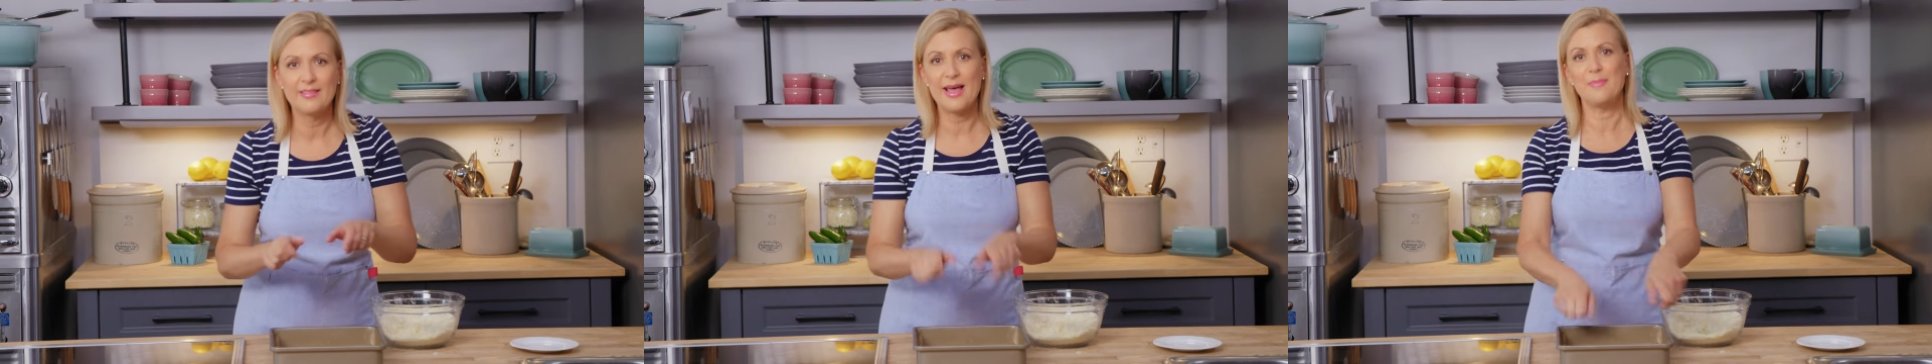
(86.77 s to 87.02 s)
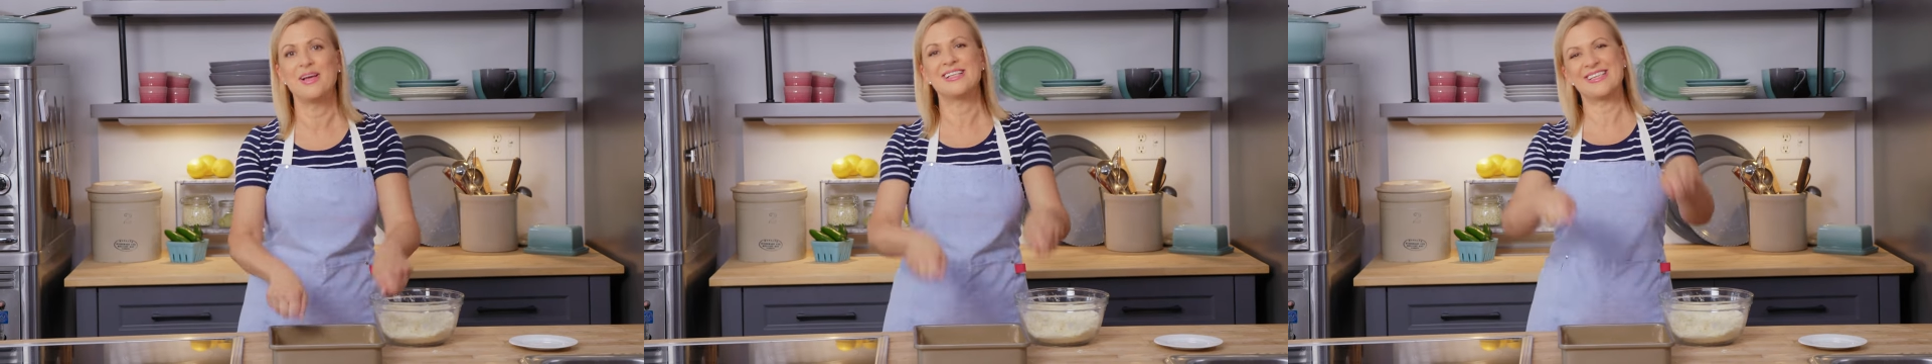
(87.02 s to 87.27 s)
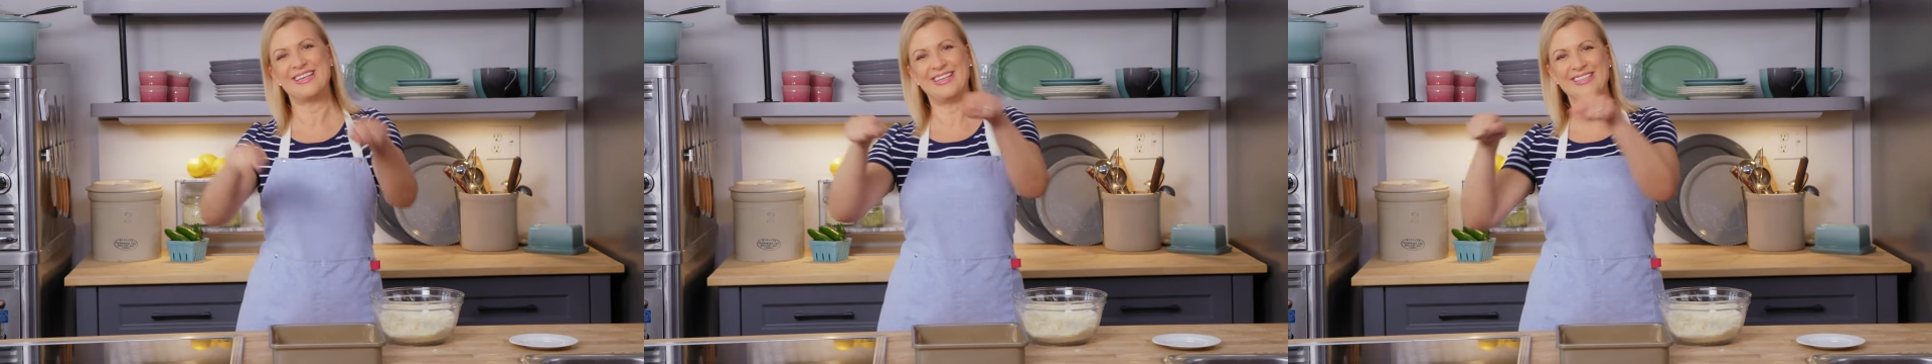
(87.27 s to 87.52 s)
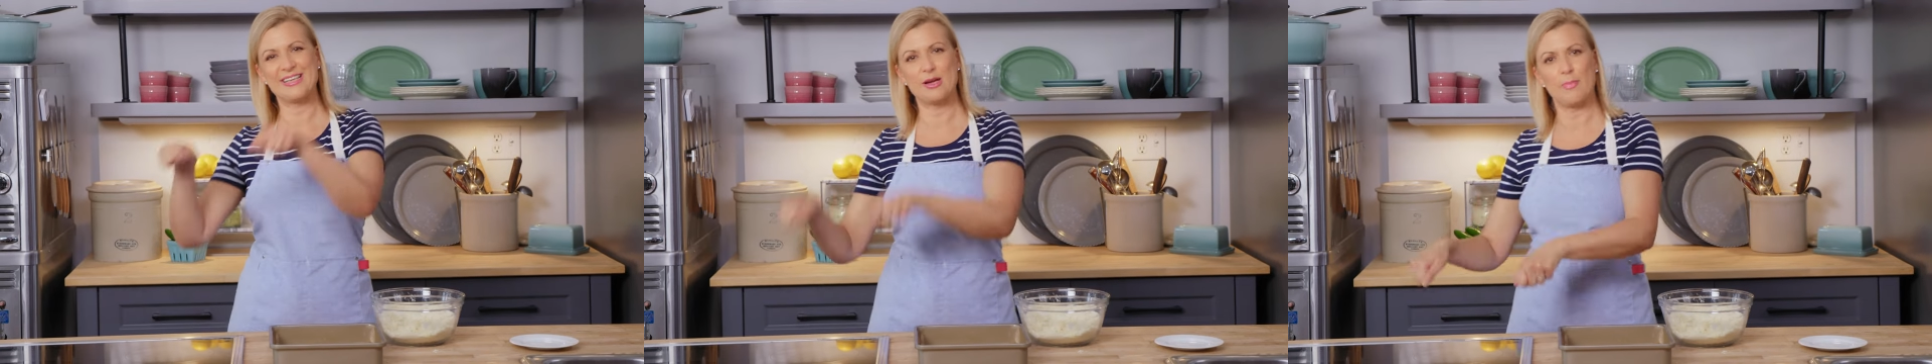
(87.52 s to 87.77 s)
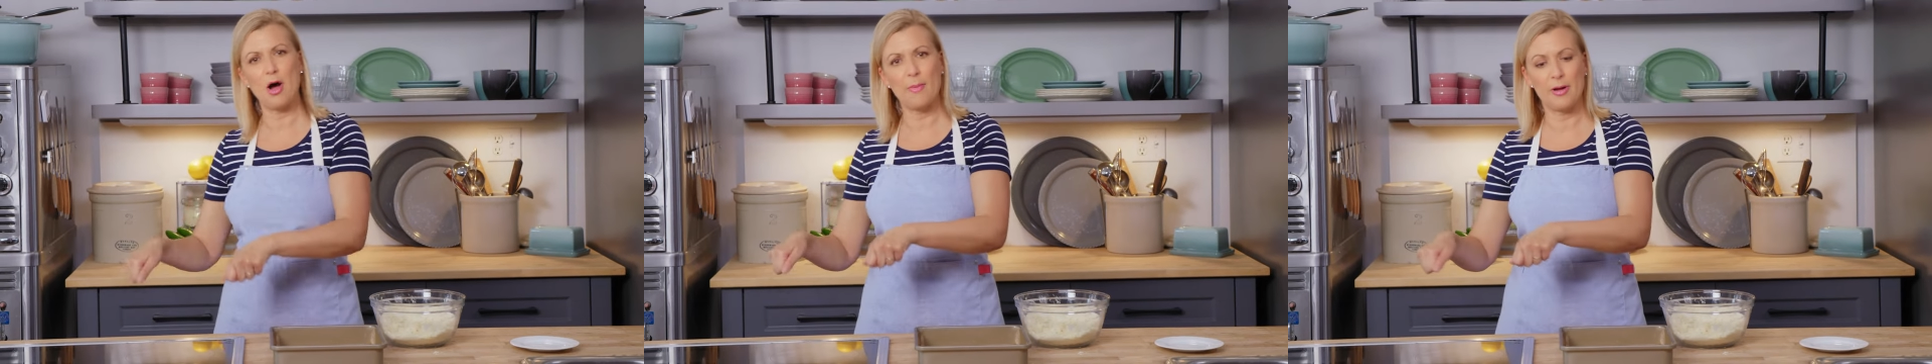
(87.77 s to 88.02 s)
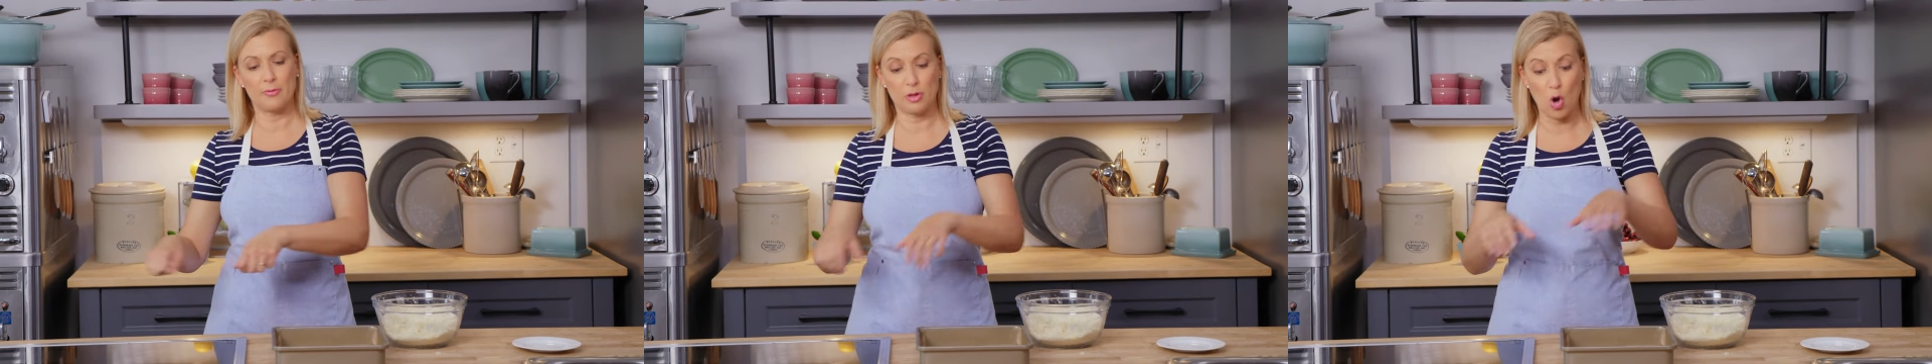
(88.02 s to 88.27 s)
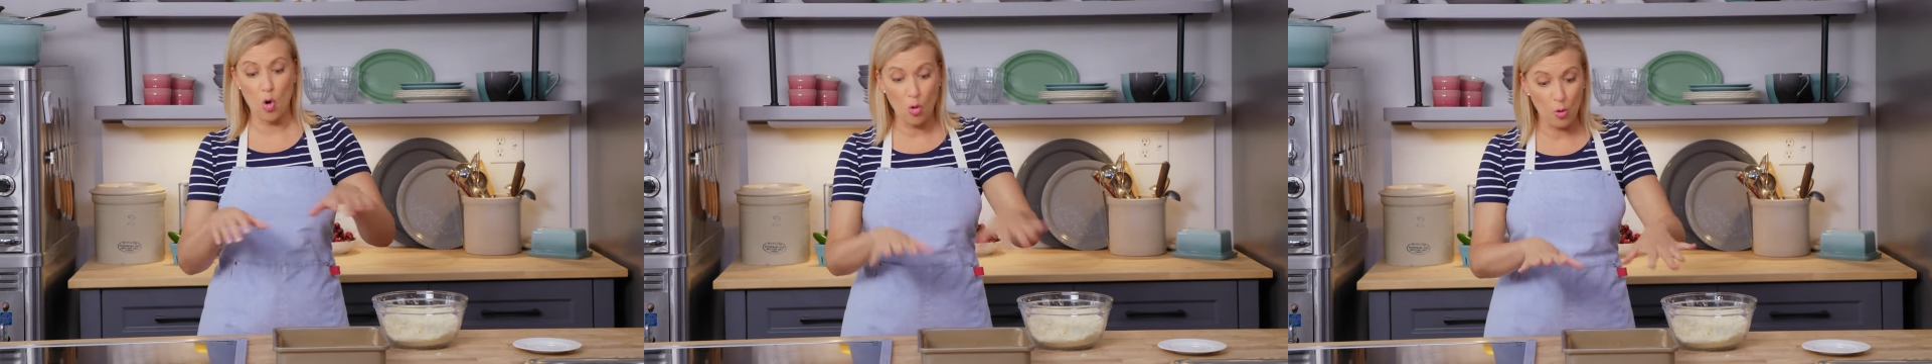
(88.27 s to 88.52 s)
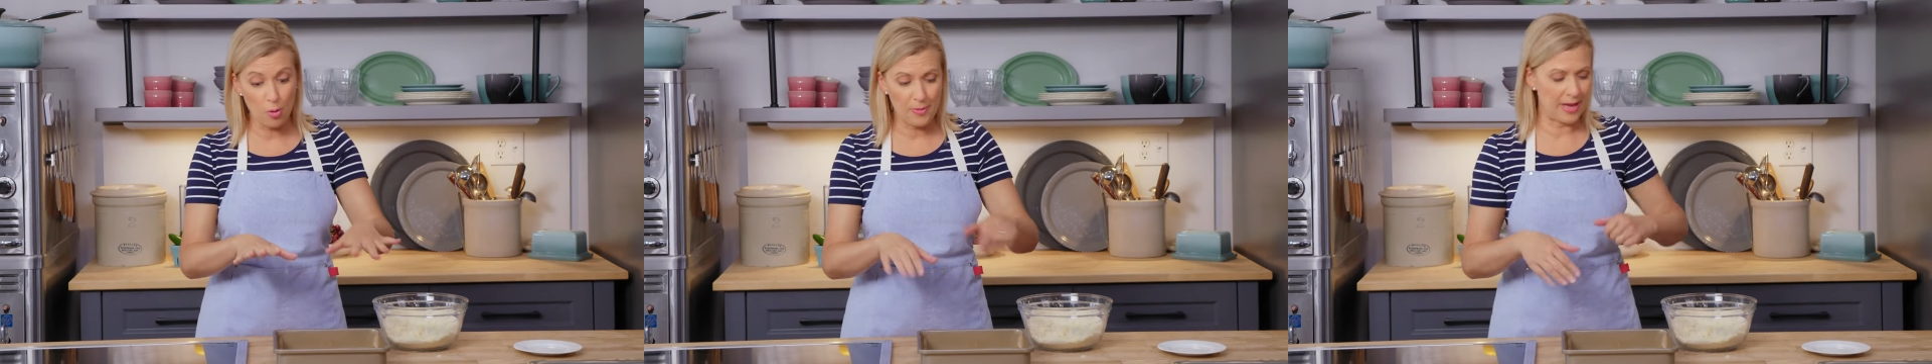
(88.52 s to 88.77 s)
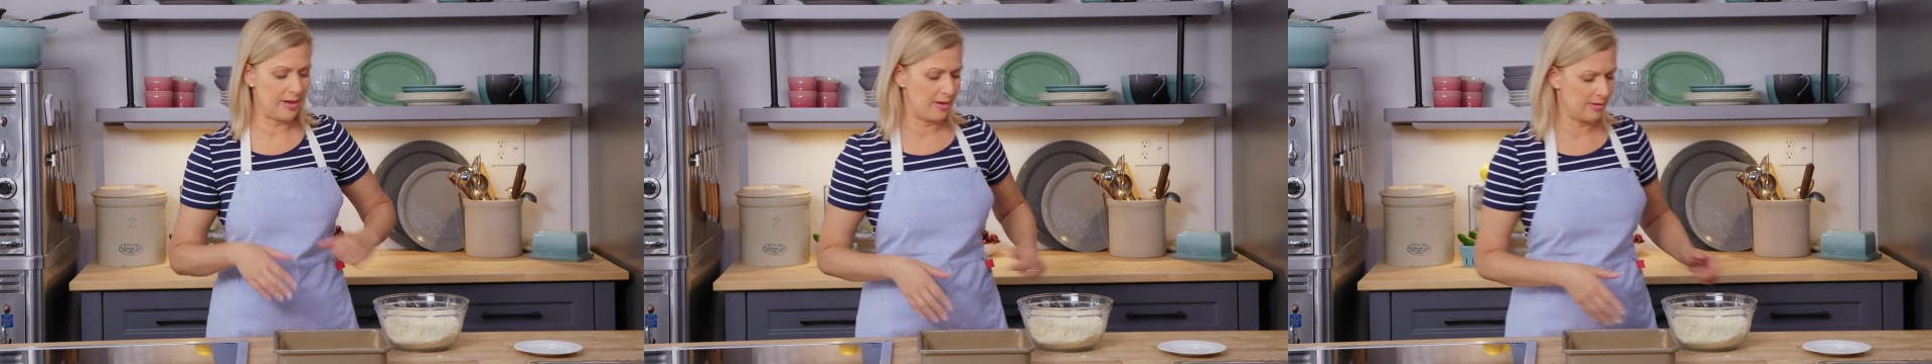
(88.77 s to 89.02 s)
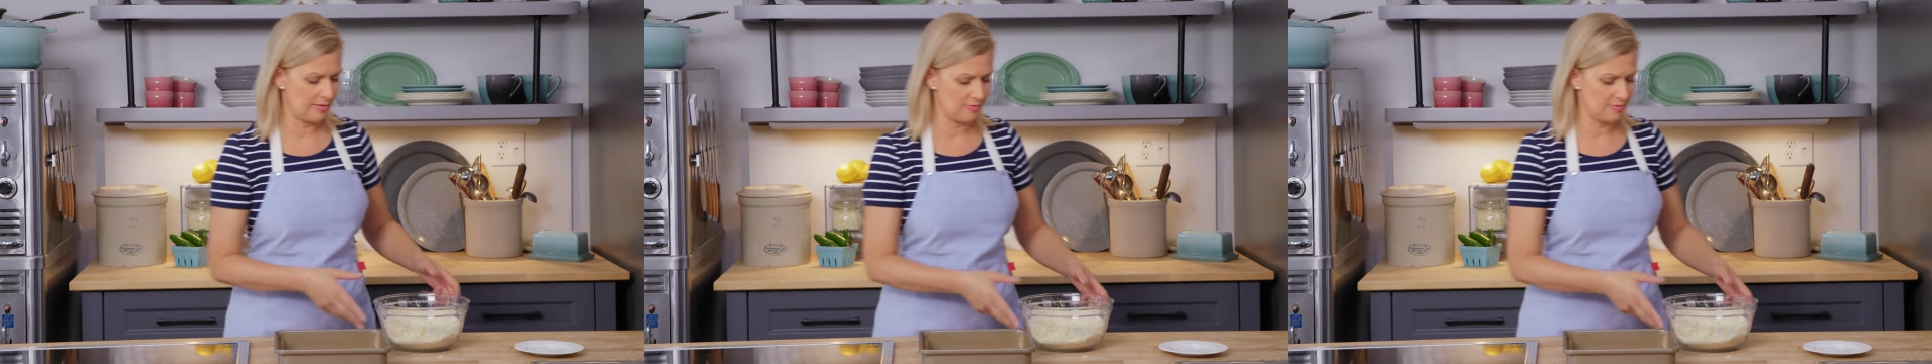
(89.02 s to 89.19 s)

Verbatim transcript: That makes it easy to pop out the whole pan